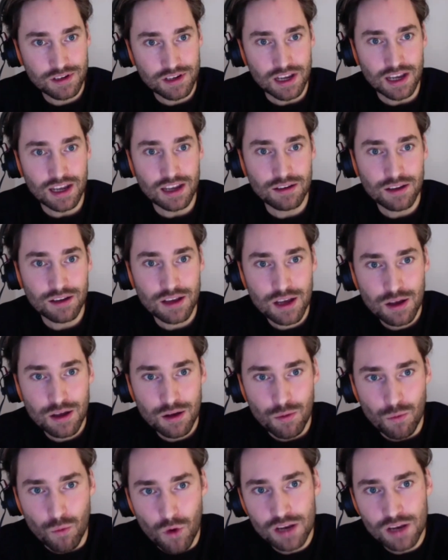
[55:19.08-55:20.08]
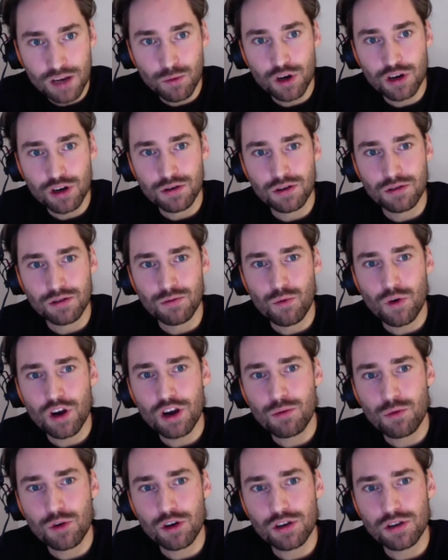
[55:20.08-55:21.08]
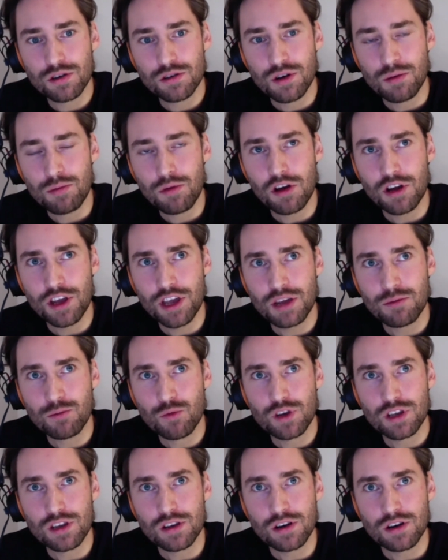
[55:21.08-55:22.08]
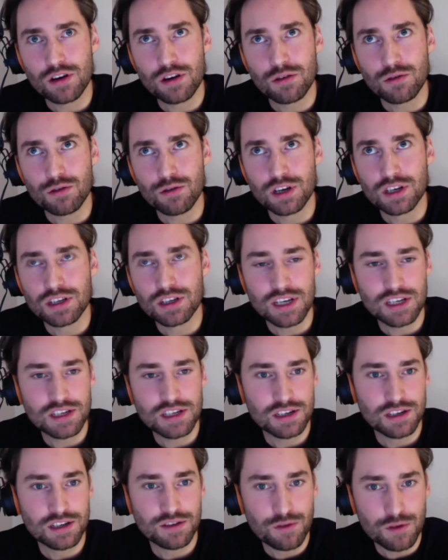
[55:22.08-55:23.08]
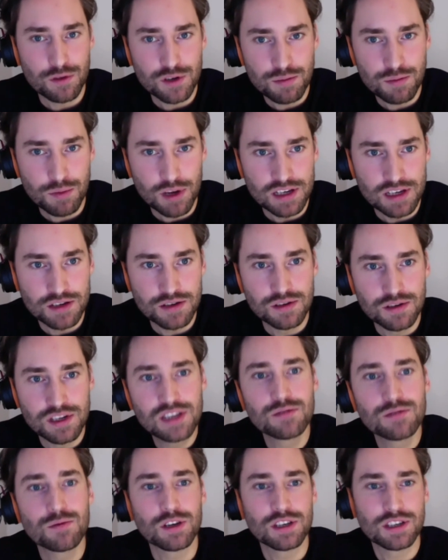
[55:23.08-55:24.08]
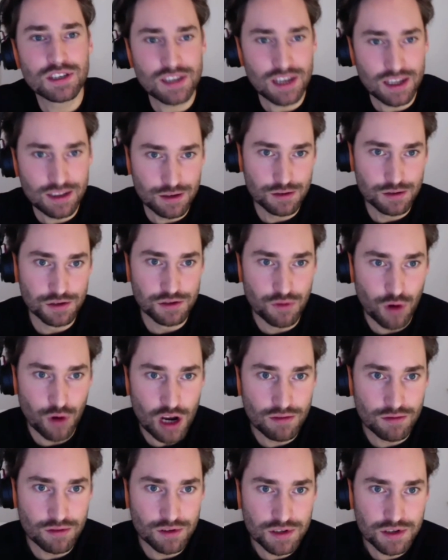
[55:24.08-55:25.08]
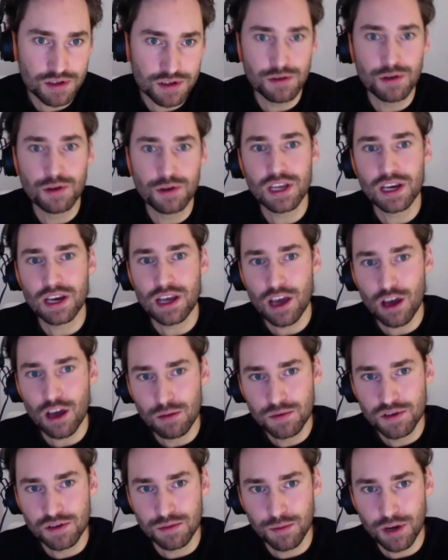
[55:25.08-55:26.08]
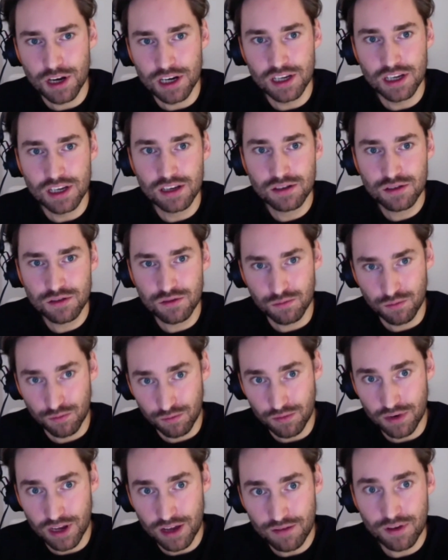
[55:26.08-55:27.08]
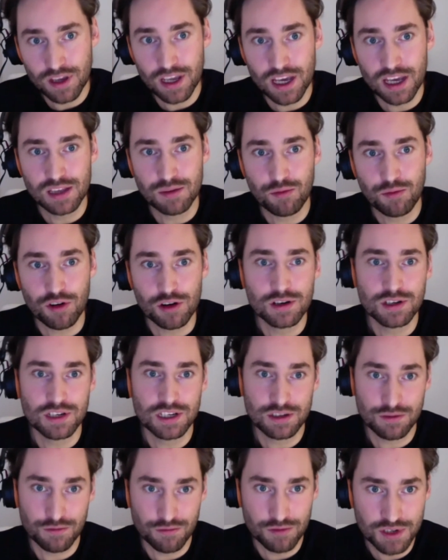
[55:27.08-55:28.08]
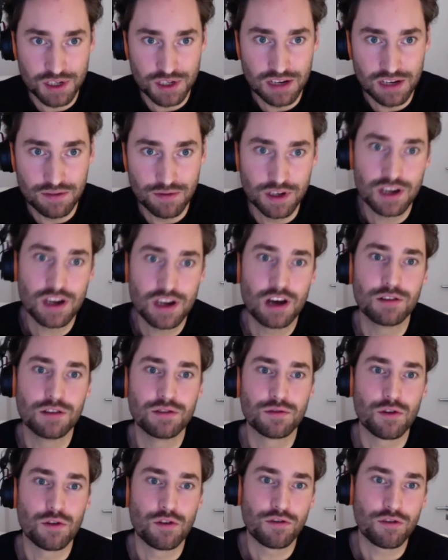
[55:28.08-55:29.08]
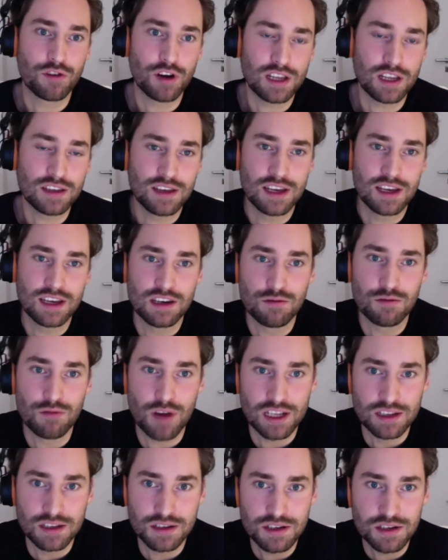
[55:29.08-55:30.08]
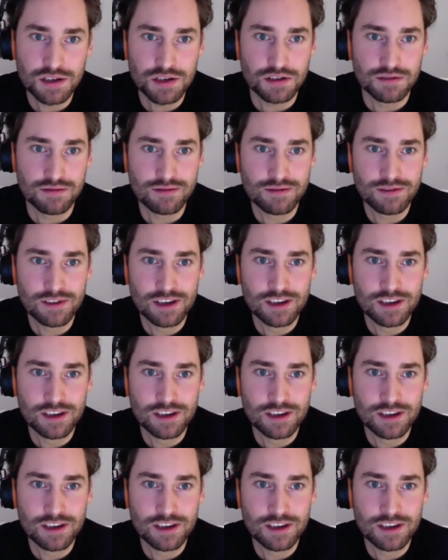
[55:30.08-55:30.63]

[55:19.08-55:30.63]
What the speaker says: And why were you applying with our organization in the first place? You need to understand those drivers so you can help somebody navigate the process of receiving a counter offer and taking the right decision.